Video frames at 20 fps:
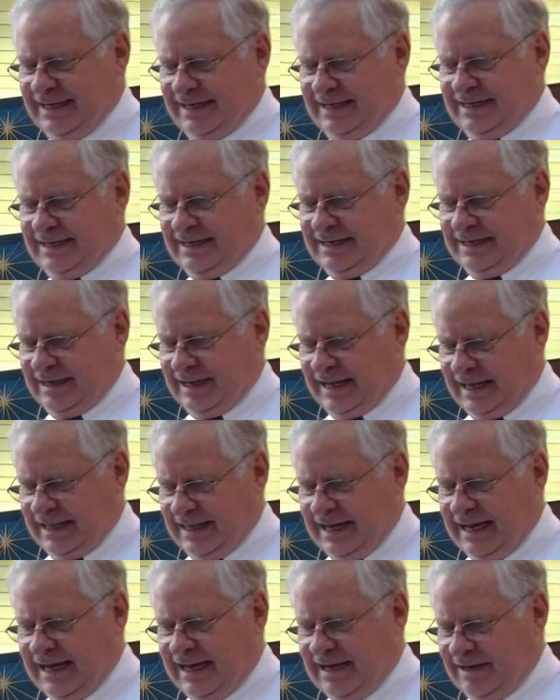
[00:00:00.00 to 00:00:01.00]
Uh,
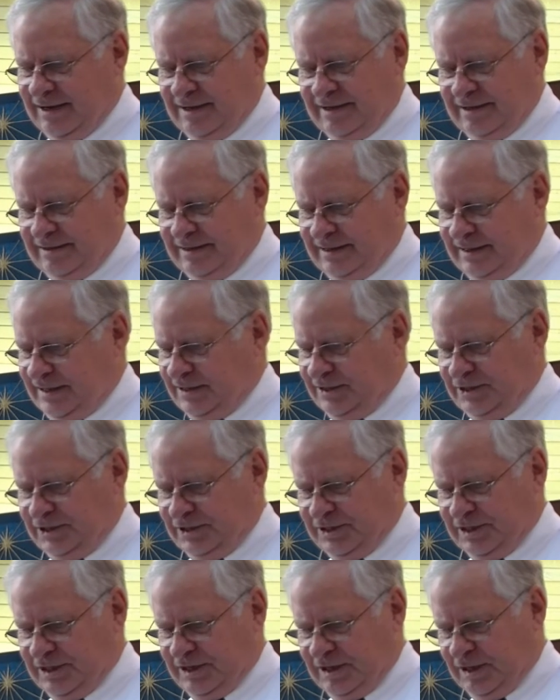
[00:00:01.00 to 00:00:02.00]
and that
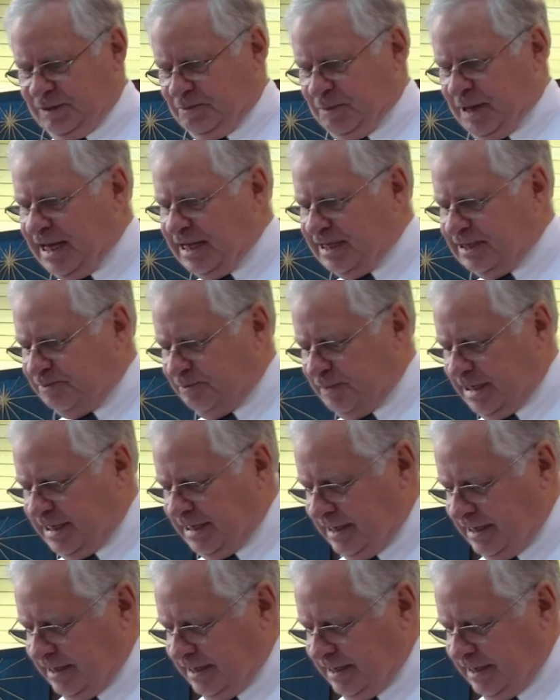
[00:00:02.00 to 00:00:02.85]
just amazed me.